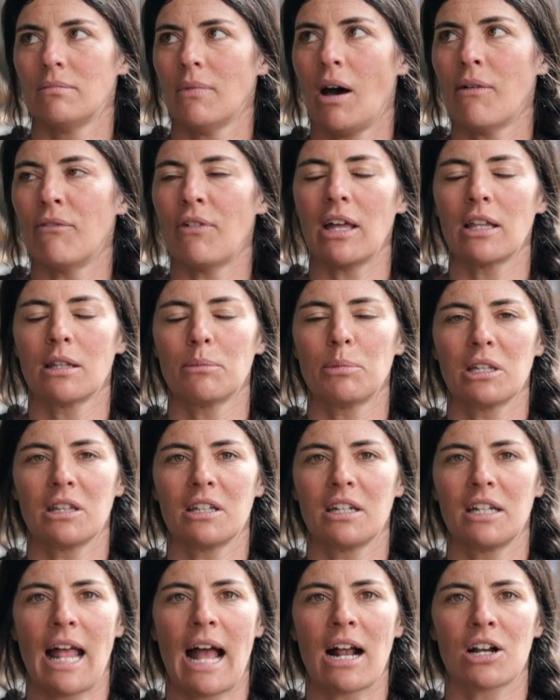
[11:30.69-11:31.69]

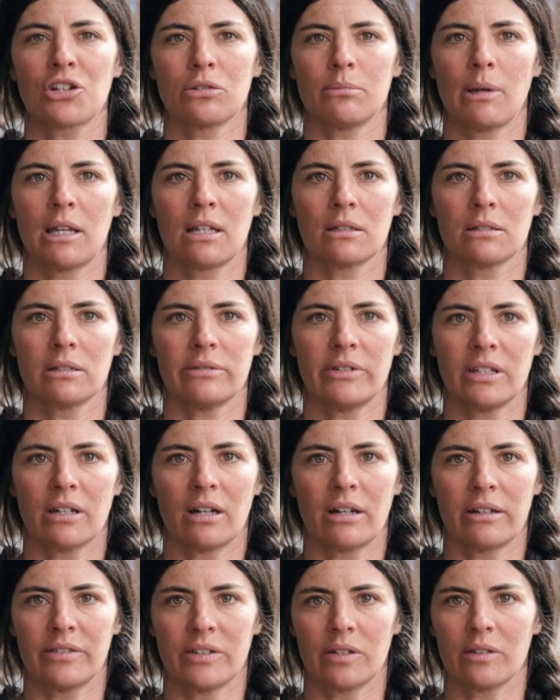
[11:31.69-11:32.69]
availability to actually make a living
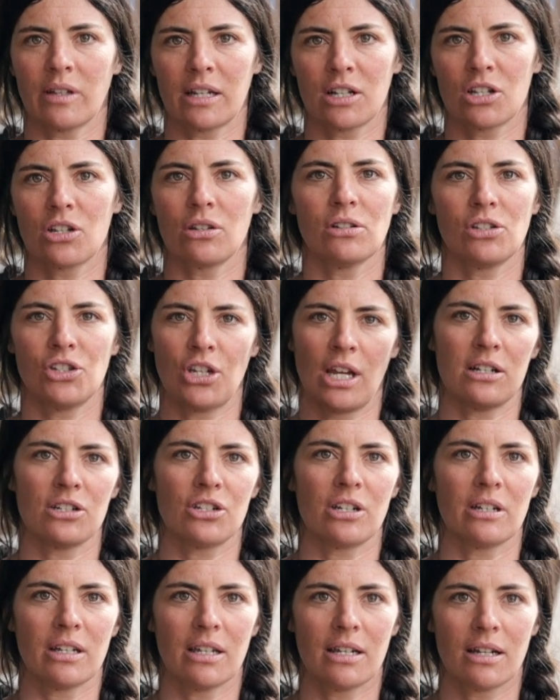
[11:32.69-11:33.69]
out of it like
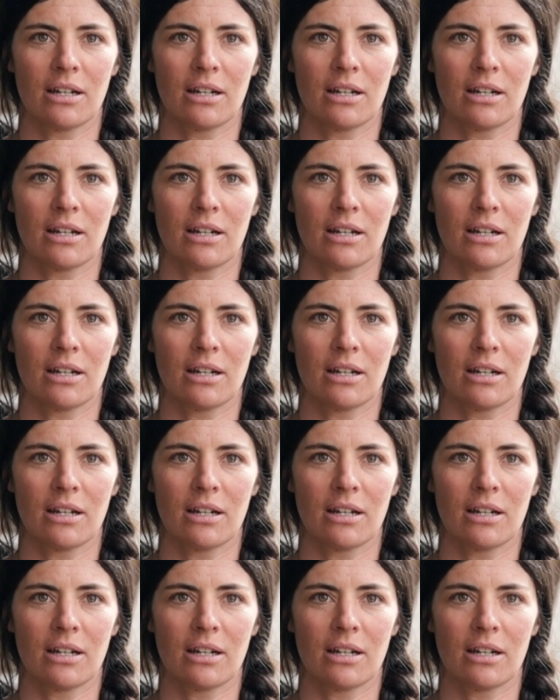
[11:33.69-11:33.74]
changed in a